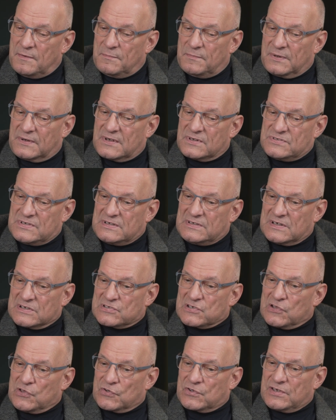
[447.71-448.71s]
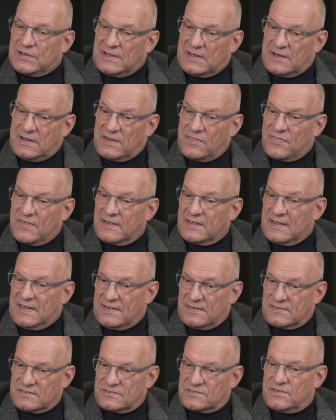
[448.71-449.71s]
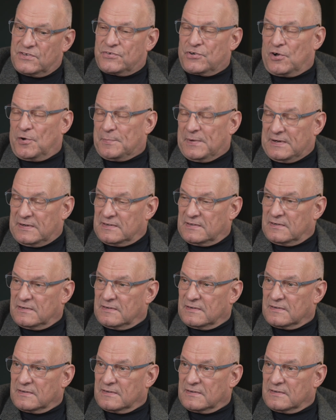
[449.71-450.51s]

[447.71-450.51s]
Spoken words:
because it doesn't look at anything as determined